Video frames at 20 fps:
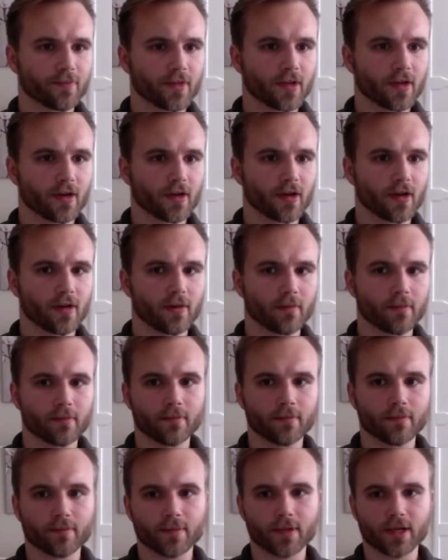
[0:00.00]

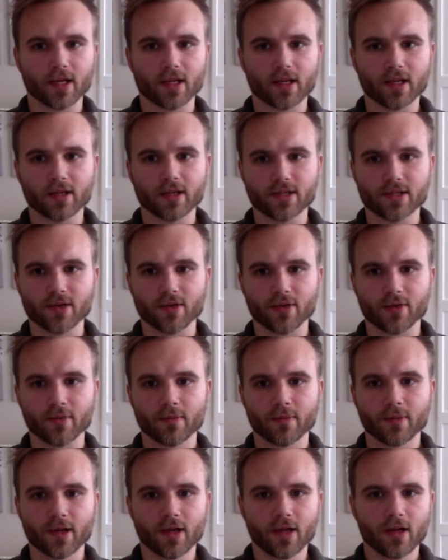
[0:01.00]
And so
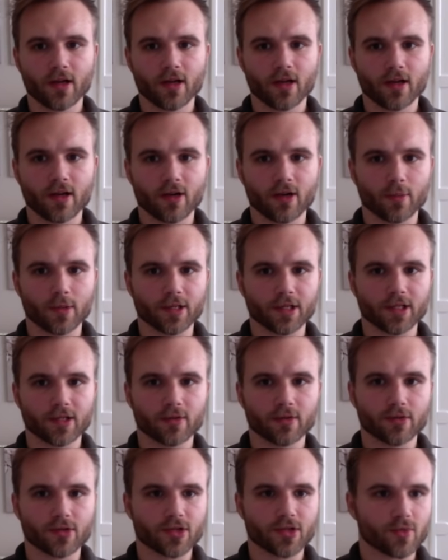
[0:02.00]
no big deal,
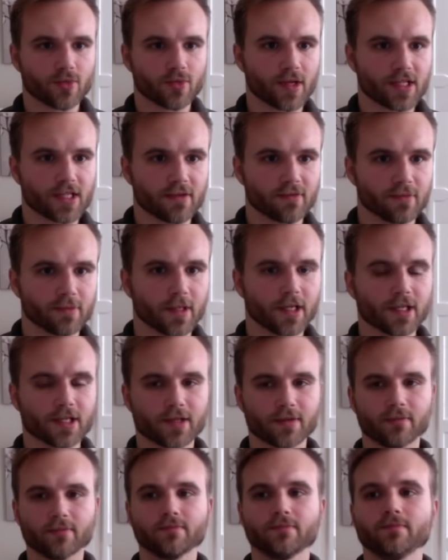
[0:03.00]
we'll just wait 7 minutes.
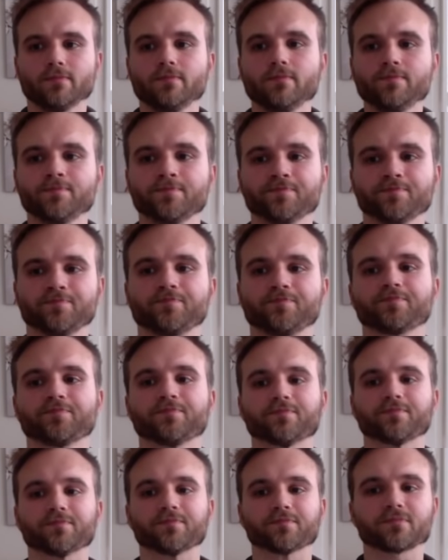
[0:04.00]

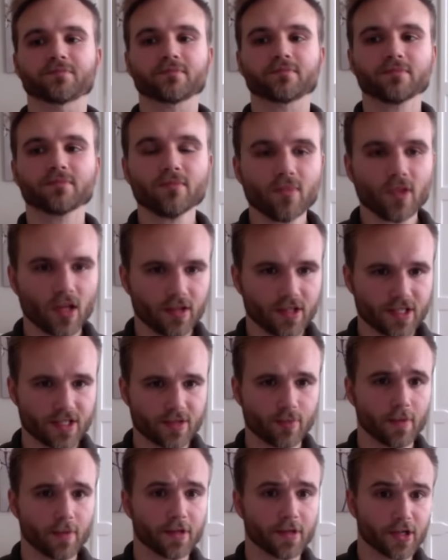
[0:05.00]
This is
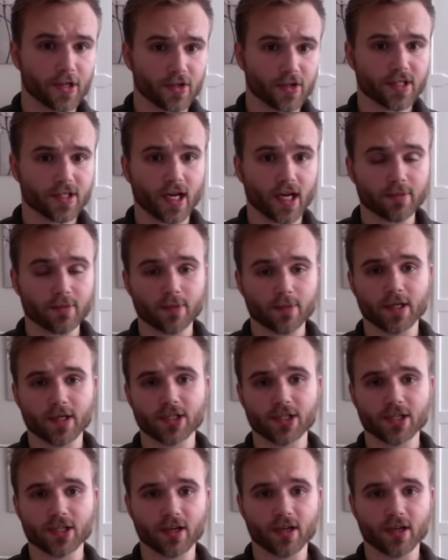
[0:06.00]
probably a good time to mention,